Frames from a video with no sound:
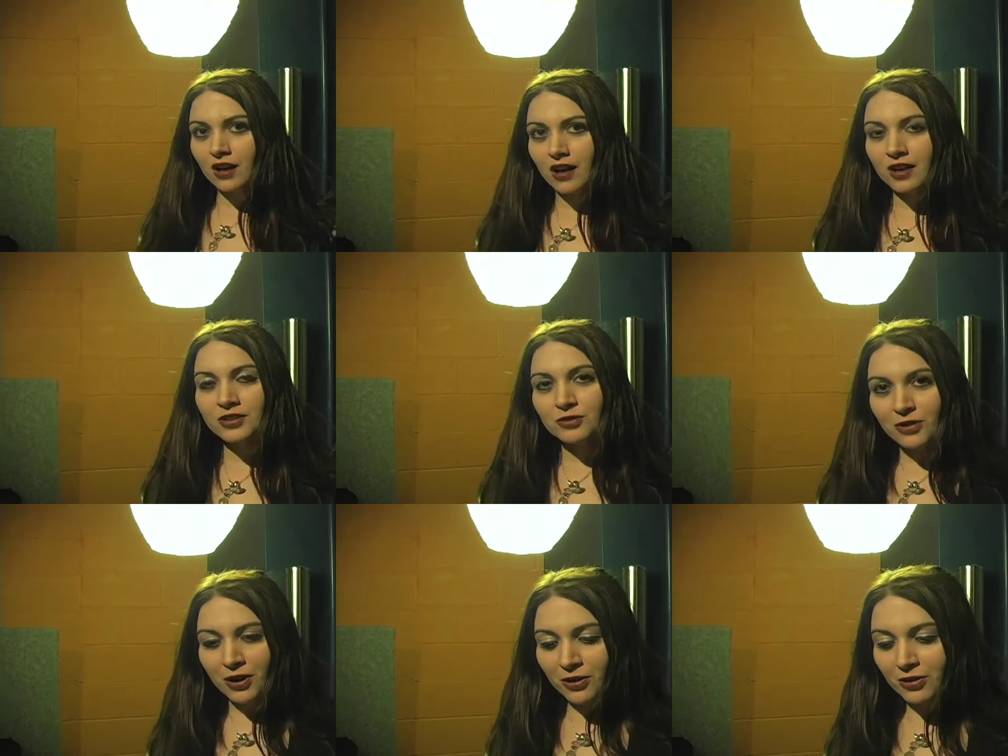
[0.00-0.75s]
On the
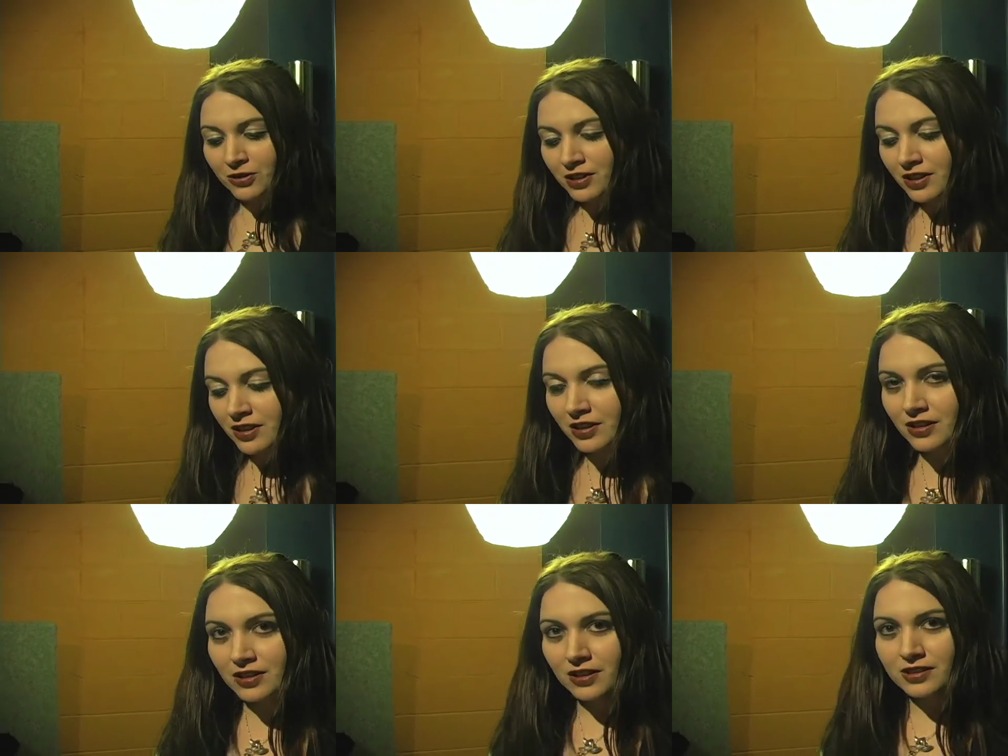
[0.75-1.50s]
road,
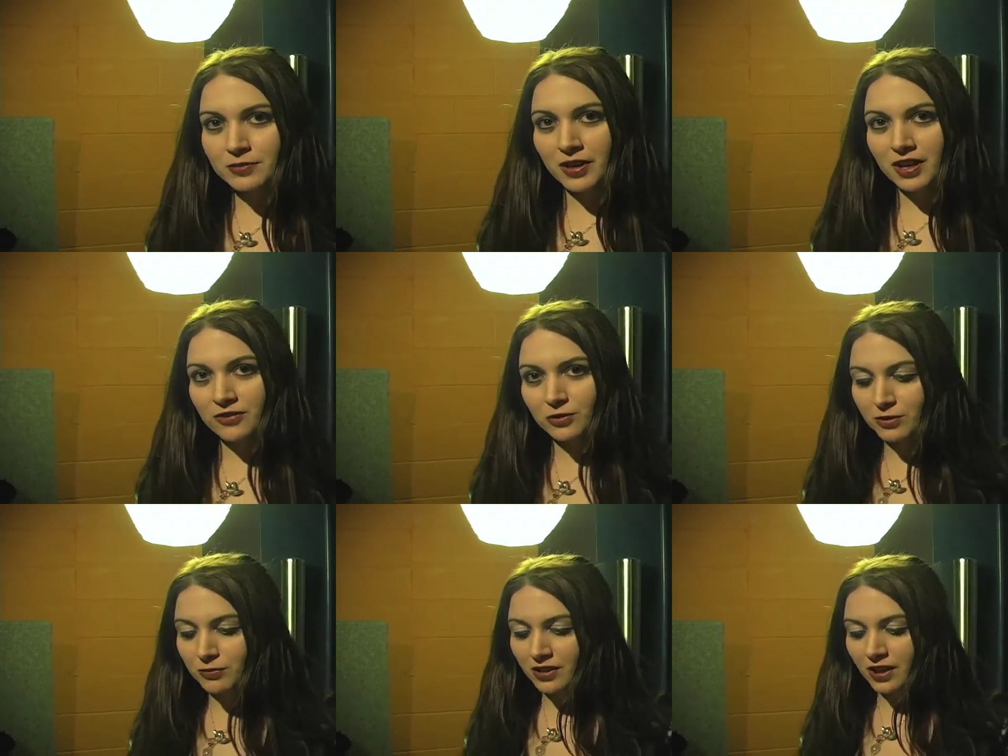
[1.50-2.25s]
it's paved
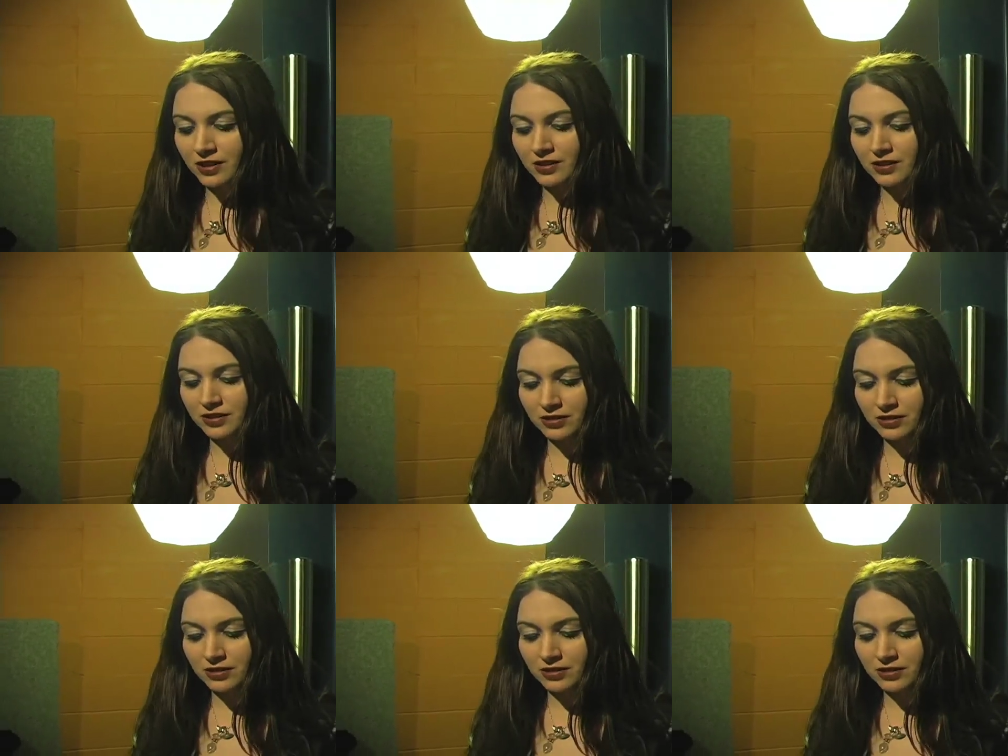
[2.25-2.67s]
with blood.